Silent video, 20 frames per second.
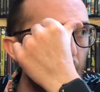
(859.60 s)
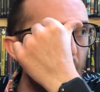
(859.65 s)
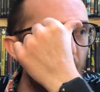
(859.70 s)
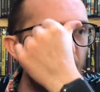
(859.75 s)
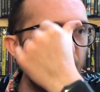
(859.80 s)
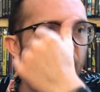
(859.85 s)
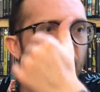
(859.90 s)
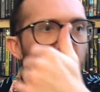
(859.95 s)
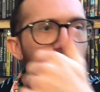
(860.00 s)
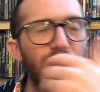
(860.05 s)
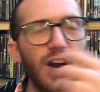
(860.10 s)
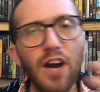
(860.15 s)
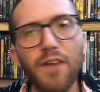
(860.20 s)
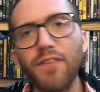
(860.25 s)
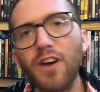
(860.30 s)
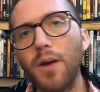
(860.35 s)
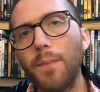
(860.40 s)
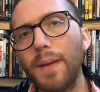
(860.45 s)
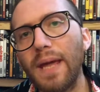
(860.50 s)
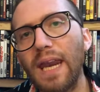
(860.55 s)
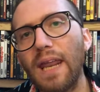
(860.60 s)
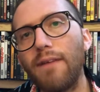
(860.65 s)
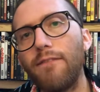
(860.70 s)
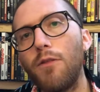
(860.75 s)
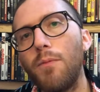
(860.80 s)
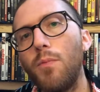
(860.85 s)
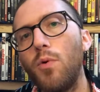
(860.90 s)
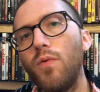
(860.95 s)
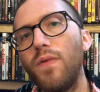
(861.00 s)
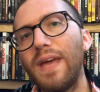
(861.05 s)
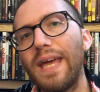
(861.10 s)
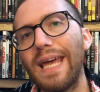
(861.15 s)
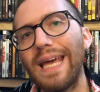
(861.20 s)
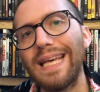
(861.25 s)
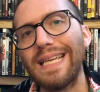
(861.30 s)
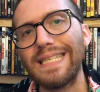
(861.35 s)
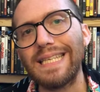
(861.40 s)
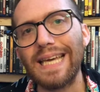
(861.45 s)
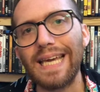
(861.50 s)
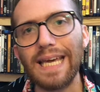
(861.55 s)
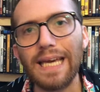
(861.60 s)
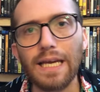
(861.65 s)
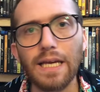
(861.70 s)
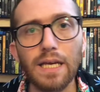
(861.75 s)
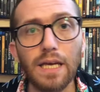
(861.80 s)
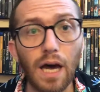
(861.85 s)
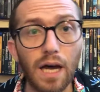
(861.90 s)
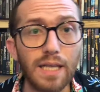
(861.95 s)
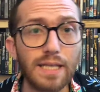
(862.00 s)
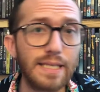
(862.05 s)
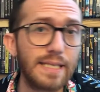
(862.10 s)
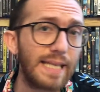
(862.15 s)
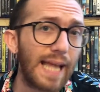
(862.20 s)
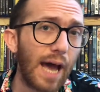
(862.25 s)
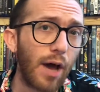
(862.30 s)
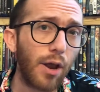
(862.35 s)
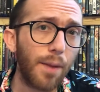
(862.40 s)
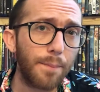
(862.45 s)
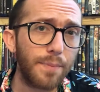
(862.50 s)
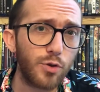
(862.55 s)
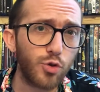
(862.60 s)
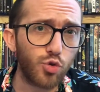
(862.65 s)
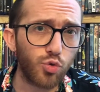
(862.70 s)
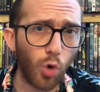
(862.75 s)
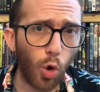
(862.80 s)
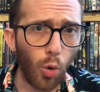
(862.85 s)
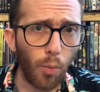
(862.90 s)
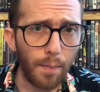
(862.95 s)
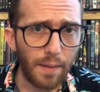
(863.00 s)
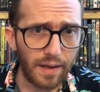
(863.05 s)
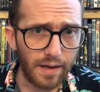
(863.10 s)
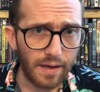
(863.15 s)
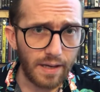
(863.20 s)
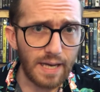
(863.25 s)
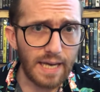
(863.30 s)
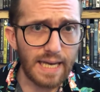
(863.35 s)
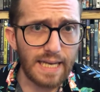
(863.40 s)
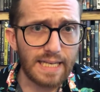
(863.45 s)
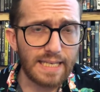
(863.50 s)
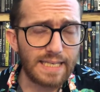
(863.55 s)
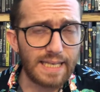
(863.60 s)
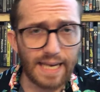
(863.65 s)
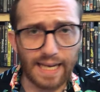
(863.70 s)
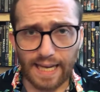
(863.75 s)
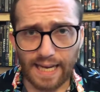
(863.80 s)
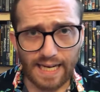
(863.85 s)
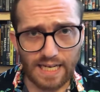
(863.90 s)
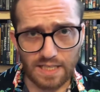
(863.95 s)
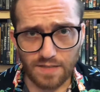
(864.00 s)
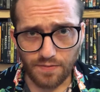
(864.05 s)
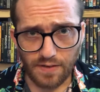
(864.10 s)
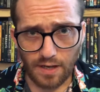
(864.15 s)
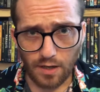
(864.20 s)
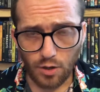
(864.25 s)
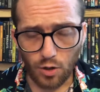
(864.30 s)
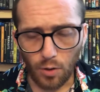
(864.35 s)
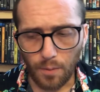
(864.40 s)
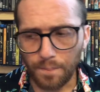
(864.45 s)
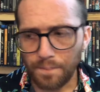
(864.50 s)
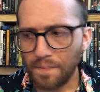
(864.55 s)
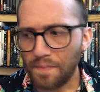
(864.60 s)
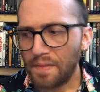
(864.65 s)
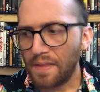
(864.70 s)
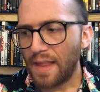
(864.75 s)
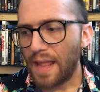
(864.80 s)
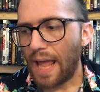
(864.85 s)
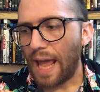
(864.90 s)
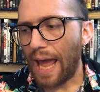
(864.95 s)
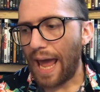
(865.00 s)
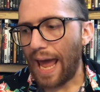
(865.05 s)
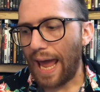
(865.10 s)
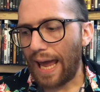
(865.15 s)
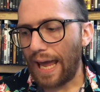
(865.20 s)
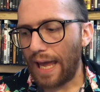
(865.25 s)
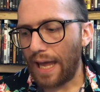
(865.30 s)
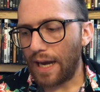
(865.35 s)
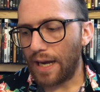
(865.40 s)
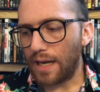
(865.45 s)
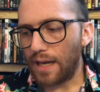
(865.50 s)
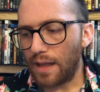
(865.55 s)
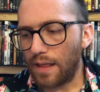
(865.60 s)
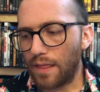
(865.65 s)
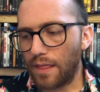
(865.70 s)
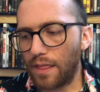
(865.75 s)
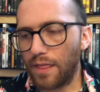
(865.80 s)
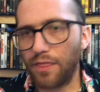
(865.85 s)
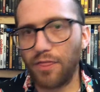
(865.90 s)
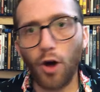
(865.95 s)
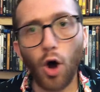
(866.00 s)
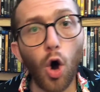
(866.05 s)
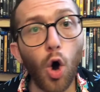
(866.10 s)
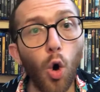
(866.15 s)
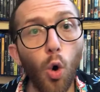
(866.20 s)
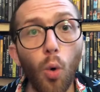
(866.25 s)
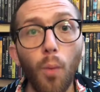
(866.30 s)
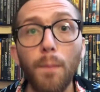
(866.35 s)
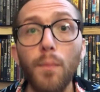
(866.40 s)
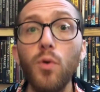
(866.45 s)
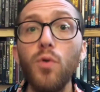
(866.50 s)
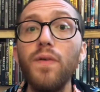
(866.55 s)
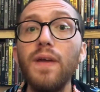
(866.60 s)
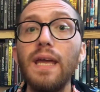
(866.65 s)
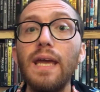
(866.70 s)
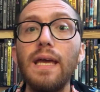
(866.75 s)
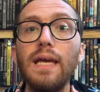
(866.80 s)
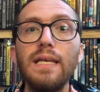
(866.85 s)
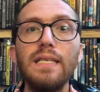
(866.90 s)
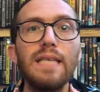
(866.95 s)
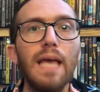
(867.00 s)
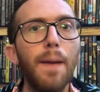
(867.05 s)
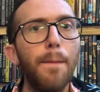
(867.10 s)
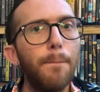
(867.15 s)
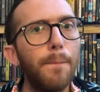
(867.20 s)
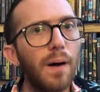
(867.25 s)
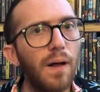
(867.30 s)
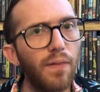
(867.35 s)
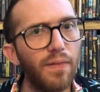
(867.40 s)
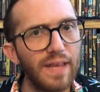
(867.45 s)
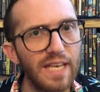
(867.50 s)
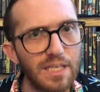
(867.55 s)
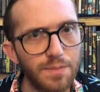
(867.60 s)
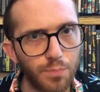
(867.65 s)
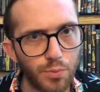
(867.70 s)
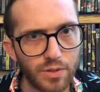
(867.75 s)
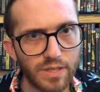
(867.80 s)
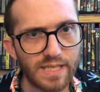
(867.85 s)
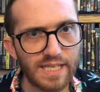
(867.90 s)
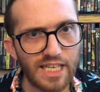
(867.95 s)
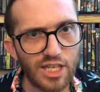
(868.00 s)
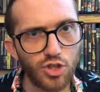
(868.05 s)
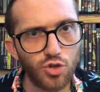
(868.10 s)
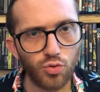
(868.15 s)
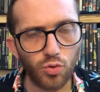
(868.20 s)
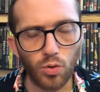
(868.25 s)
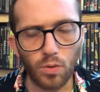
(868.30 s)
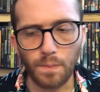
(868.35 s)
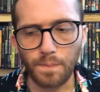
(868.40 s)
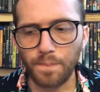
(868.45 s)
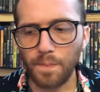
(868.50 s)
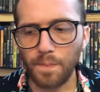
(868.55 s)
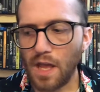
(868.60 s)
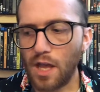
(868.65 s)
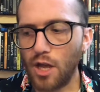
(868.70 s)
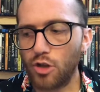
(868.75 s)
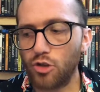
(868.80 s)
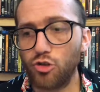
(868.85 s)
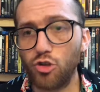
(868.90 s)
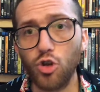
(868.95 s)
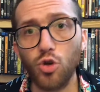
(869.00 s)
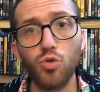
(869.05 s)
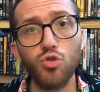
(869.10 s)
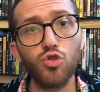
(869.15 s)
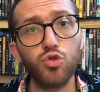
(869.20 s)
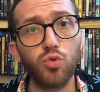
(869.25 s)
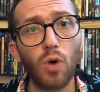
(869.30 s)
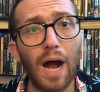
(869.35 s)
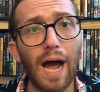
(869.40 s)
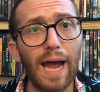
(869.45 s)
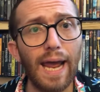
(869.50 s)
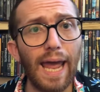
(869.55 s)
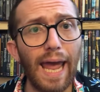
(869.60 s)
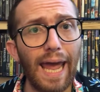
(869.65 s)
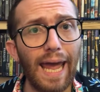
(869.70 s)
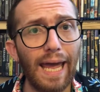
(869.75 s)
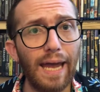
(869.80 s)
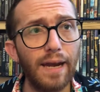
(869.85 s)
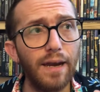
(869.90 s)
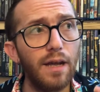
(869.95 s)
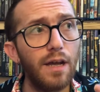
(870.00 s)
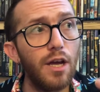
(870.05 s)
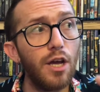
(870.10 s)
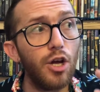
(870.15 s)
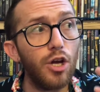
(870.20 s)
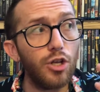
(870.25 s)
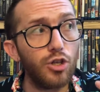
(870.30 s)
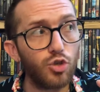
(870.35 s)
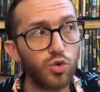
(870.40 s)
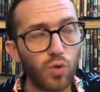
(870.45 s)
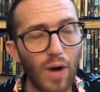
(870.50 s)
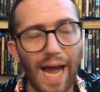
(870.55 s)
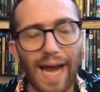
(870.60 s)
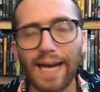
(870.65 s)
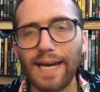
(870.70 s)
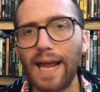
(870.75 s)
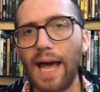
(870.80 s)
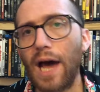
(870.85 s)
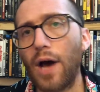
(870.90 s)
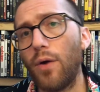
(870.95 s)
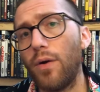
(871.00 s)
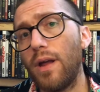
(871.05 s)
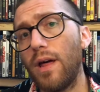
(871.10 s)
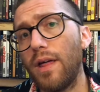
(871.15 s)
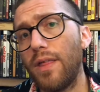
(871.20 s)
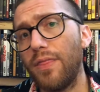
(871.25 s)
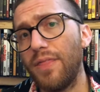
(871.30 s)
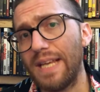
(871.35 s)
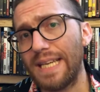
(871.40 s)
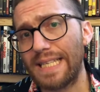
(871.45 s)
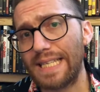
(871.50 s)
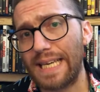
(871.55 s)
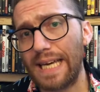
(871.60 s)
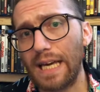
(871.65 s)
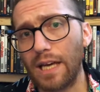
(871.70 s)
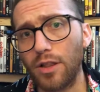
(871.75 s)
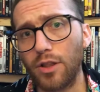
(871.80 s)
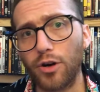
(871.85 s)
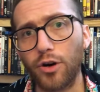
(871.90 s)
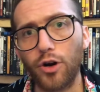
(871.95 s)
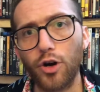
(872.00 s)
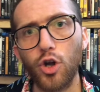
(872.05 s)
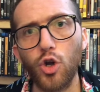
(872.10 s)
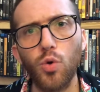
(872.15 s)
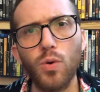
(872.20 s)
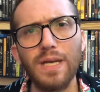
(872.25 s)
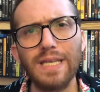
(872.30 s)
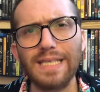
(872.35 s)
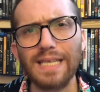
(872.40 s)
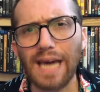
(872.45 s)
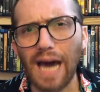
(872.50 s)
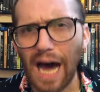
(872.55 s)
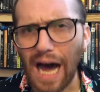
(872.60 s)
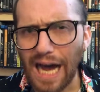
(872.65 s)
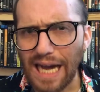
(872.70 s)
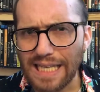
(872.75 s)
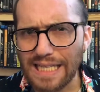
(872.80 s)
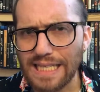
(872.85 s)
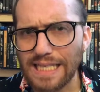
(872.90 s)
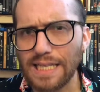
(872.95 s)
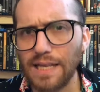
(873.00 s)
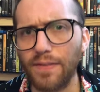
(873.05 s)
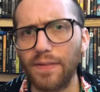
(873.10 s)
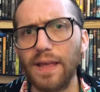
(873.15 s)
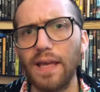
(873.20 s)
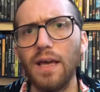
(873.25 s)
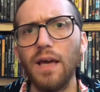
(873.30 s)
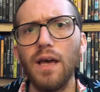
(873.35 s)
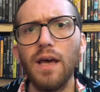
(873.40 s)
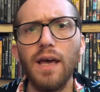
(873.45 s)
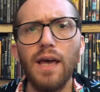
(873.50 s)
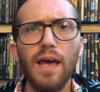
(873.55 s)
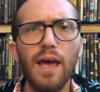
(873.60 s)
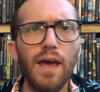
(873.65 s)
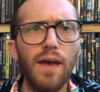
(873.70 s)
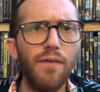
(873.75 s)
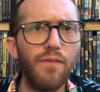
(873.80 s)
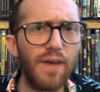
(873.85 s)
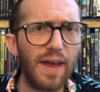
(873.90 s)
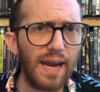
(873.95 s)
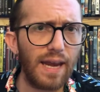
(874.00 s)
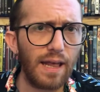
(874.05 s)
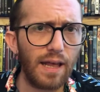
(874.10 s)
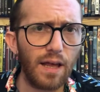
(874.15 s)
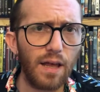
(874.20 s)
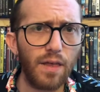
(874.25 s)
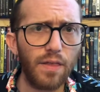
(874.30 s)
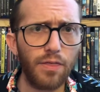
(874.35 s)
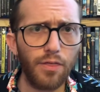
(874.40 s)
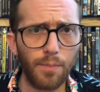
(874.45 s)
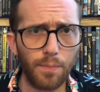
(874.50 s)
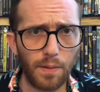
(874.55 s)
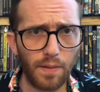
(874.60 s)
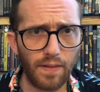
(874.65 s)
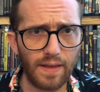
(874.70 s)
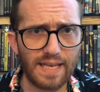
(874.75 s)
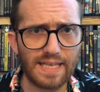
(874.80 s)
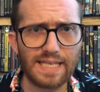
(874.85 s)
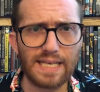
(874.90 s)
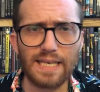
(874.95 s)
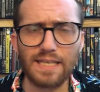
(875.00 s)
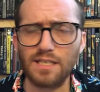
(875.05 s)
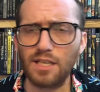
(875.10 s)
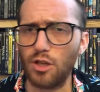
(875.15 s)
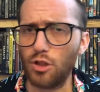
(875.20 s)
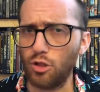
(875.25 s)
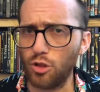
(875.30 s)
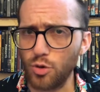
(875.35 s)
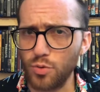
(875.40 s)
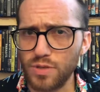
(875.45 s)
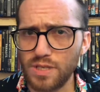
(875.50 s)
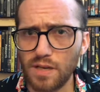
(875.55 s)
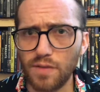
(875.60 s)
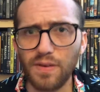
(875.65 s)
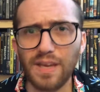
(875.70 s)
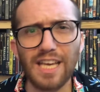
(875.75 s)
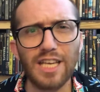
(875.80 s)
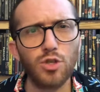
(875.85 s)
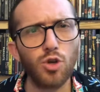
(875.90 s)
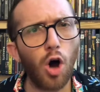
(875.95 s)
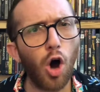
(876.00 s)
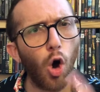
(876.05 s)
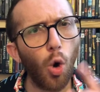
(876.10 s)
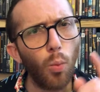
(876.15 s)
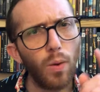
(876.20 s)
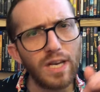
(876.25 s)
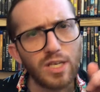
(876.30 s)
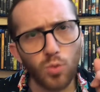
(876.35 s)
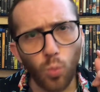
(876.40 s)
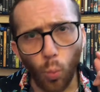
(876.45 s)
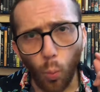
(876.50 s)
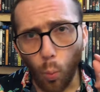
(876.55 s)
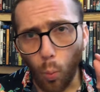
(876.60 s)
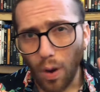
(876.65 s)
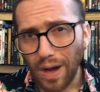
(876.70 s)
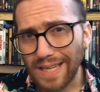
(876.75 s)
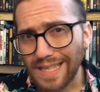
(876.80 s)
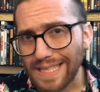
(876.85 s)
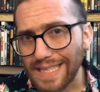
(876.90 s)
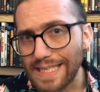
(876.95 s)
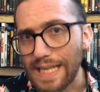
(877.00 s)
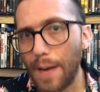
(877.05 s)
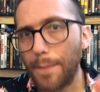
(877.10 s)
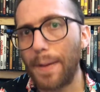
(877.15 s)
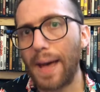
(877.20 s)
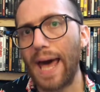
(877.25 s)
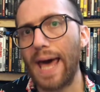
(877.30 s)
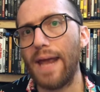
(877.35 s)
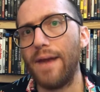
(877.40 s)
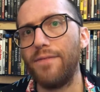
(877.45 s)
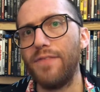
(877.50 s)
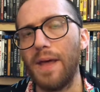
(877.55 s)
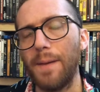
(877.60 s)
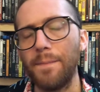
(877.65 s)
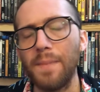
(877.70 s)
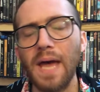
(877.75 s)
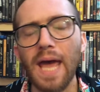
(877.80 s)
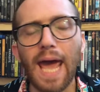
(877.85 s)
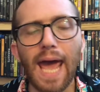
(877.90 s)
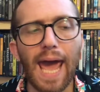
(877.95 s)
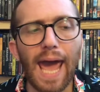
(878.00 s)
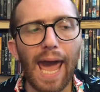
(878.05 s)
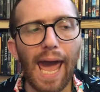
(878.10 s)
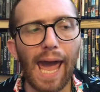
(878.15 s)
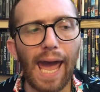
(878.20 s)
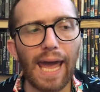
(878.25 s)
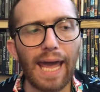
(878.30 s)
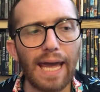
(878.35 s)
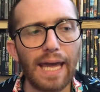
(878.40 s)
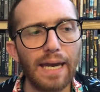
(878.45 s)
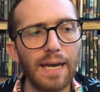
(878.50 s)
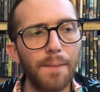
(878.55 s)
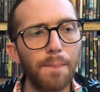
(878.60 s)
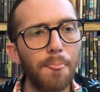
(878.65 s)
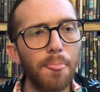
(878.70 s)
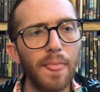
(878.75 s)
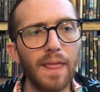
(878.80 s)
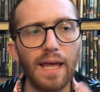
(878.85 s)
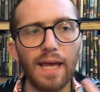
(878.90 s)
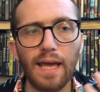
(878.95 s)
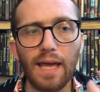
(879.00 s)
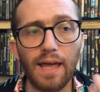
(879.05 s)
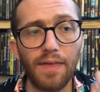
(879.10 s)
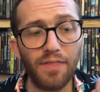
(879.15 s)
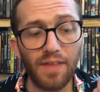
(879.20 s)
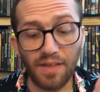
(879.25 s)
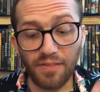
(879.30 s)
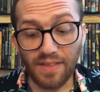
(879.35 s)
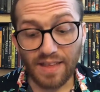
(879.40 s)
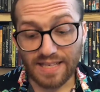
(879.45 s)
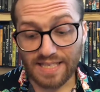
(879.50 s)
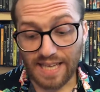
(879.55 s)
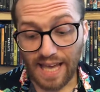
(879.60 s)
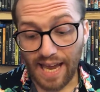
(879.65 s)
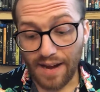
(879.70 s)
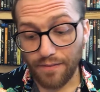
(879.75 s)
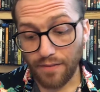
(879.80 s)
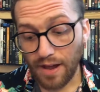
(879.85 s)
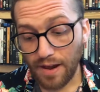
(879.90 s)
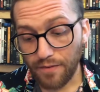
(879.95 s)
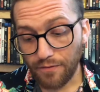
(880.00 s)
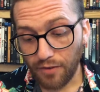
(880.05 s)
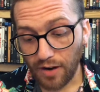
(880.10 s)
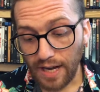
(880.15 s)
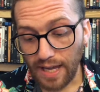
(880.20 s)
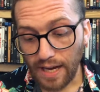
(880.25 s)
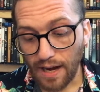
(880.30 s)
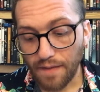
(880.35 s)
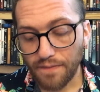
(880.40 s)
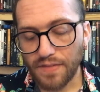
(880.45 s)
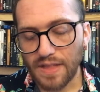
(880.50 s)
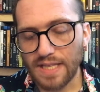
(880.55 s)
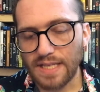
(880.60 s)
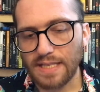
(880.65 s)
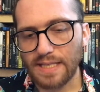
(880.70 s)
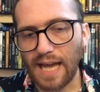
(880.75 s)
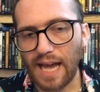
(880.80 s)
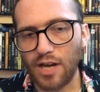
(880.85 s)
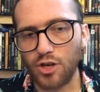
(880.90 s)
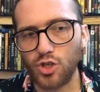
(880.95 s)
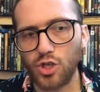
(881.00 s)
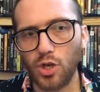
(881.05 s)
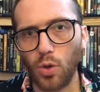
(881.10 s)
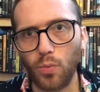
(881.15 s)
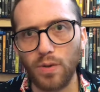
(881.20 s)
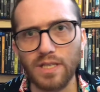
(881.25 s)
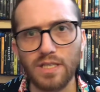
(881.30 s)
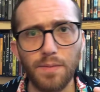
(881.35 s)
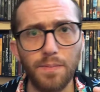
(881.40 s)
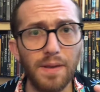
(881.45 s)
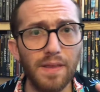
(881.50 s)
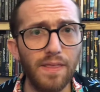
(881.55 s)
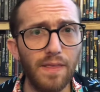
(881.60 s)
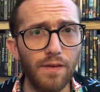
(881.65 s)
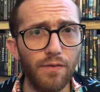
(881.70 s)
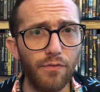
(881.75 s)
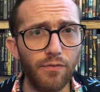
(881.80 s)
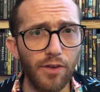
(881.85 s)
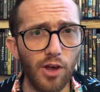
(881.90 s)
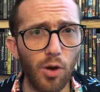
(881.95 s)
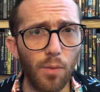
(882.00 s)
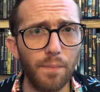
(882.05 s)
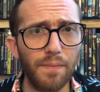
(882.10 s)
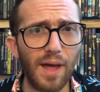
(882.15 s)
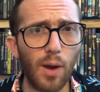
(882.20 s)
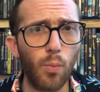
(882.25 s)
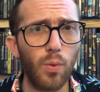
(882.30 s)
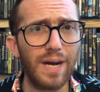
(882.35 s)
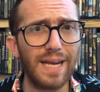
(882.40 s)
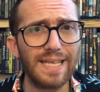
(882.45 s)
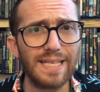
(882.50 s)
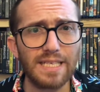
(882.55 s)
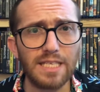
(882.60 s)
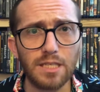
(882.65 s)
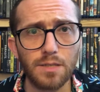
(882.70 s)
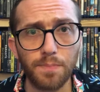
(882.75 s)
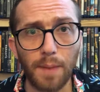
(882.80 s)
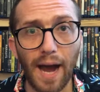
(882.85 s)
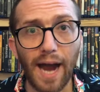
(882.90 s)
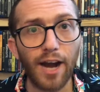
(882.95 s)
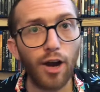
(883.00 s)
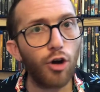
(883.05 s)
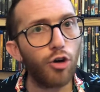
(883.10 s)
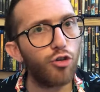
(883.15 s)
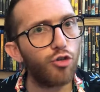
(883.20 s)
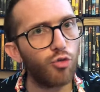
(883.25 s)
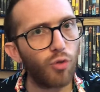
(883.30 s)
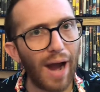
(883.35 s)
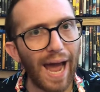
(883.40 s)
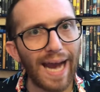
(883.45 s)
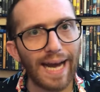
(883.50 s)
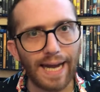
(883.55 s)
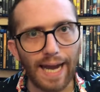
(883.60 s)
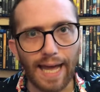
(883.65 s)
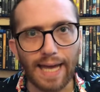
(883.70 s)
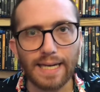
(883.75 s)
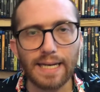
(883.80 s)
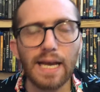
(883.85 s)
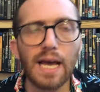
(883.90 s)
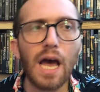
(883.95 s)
The very, very beginning of the movie is he guns down a patrolman sitting in his vehicle. And the whole movie is a police procedural to try and track down this killer who is constantly evading the police. He is elusive. He is always one step ahead of them. And in this, and funny enough, this is actually going to be the film that would inspire Dragnet,